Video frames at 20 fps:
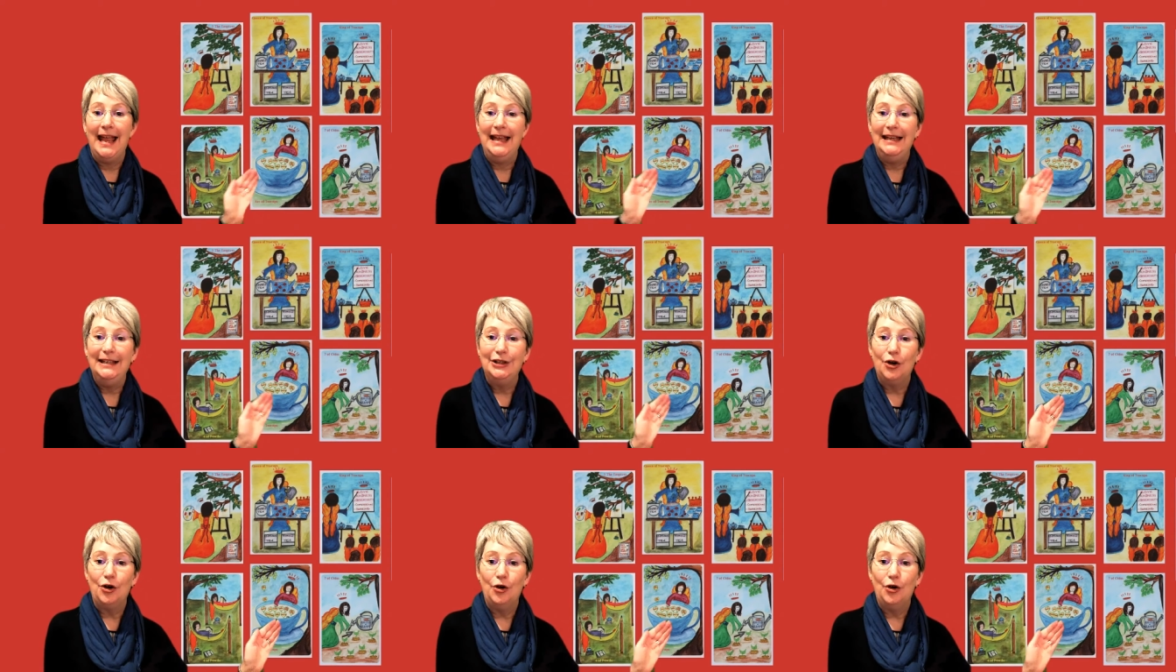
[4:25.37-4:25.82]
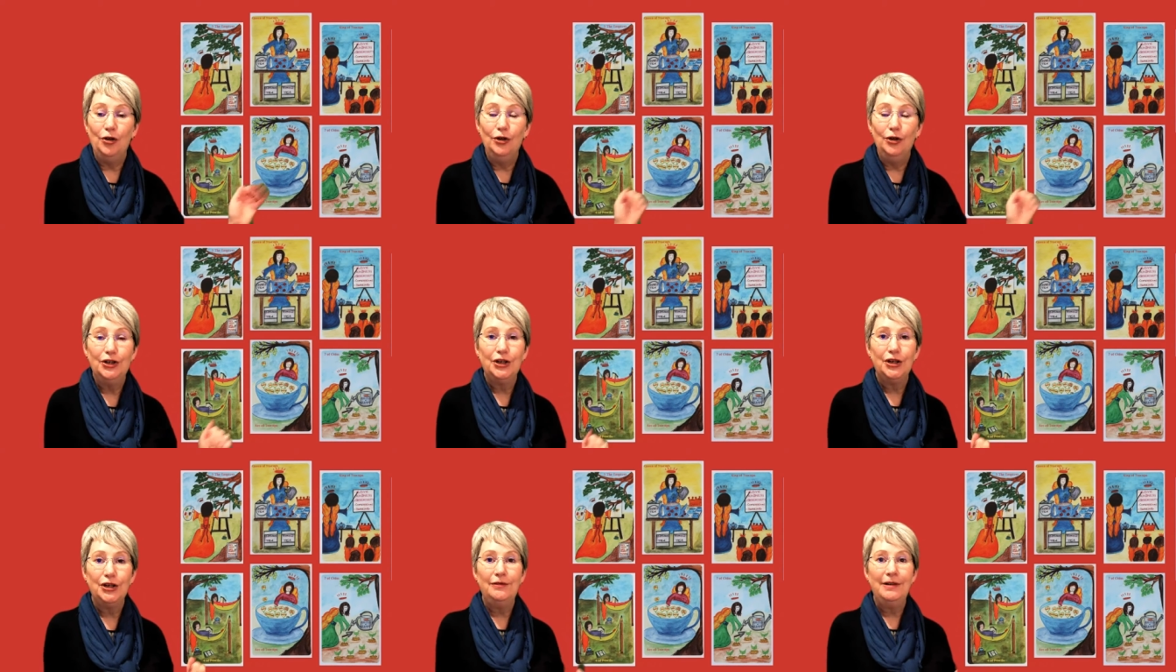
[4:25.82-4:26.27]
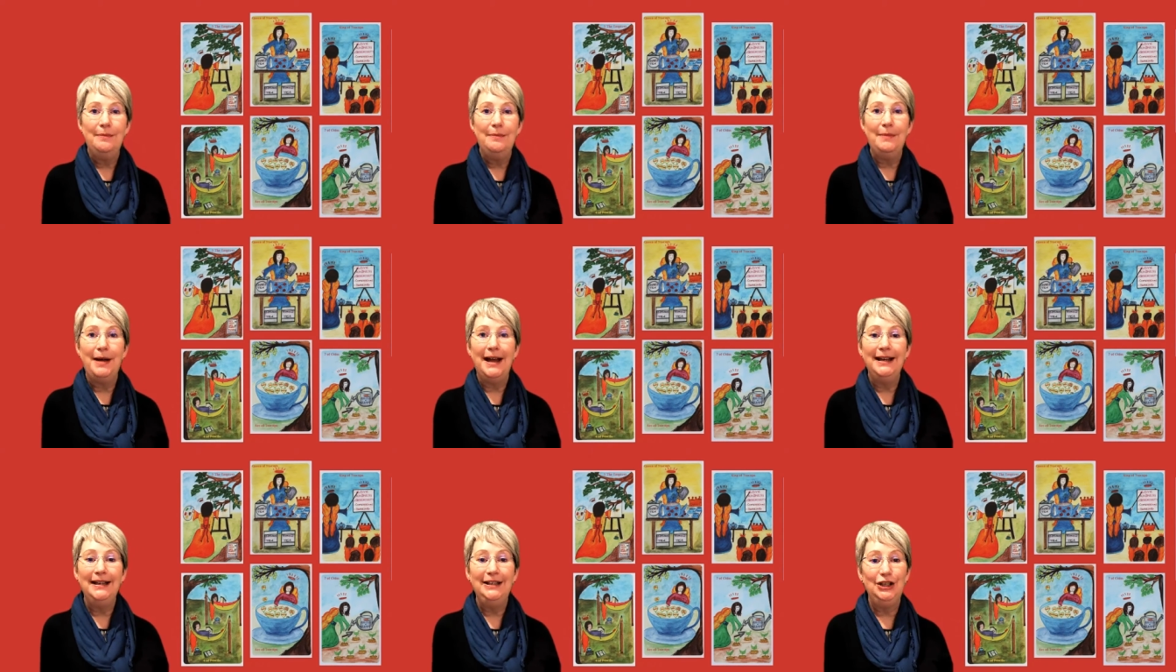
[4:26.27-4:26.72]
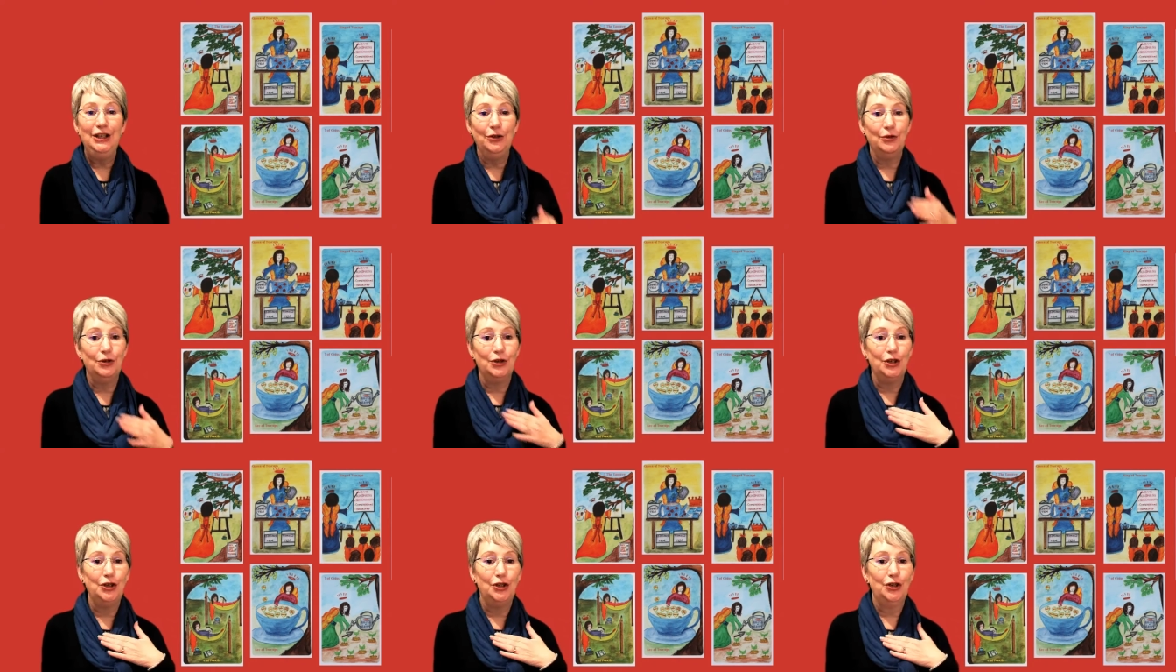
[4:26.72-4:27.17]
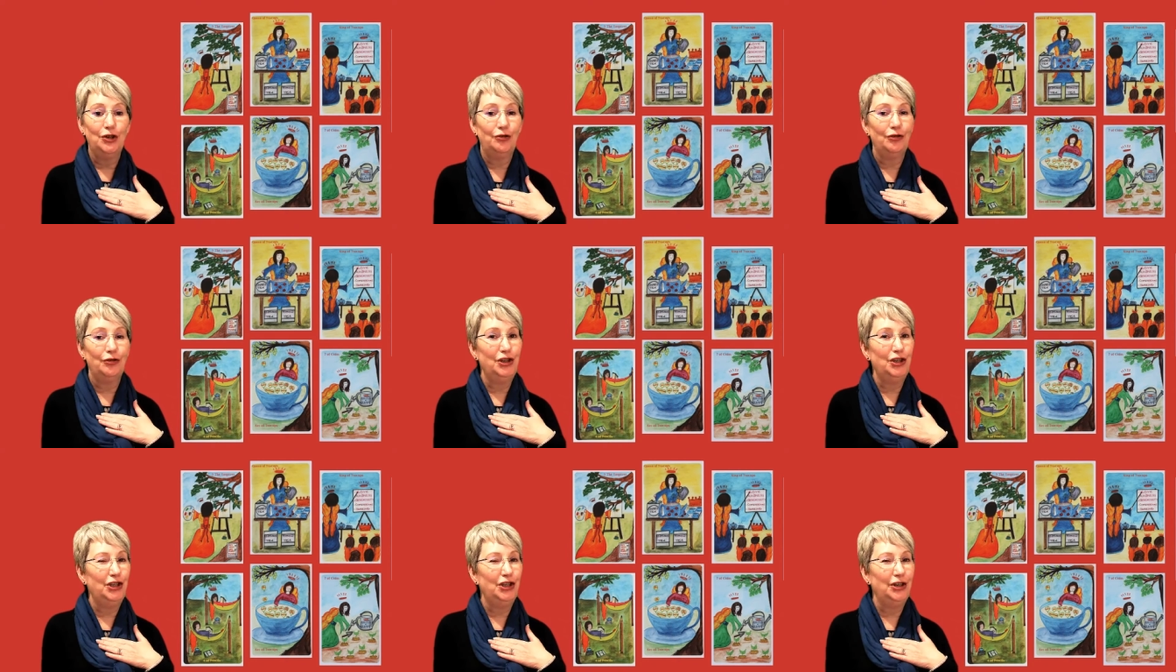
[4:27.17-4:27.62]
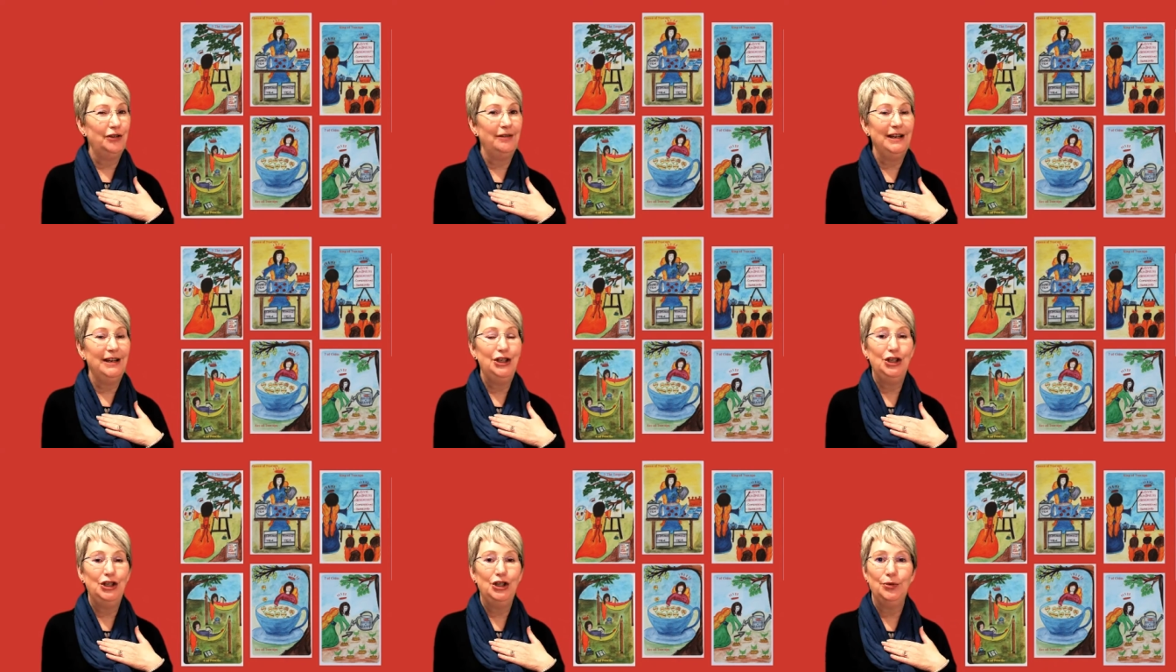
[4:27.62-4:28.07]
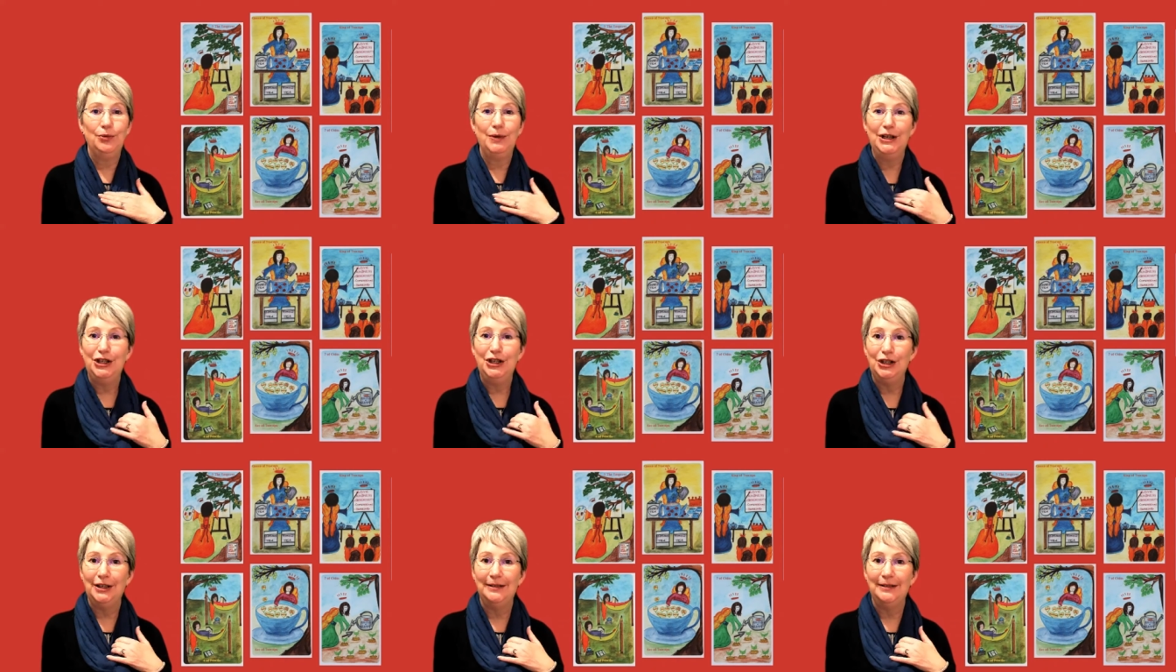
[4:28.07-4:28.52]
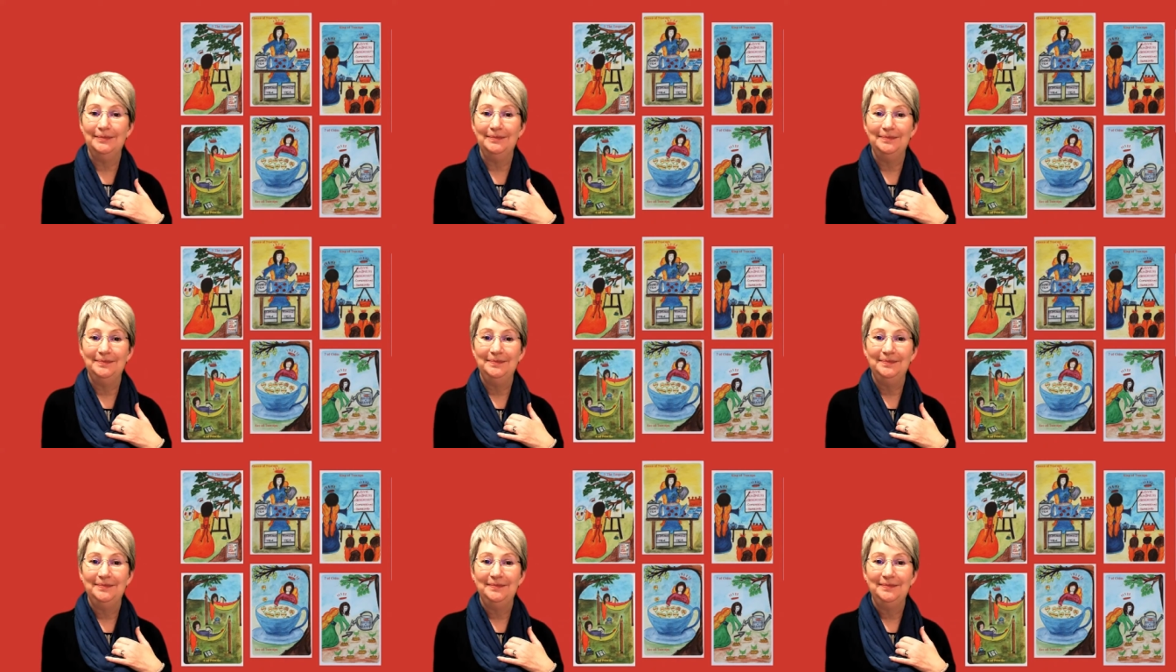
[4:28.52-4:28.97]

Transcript: It also reminds you to trust your intuition.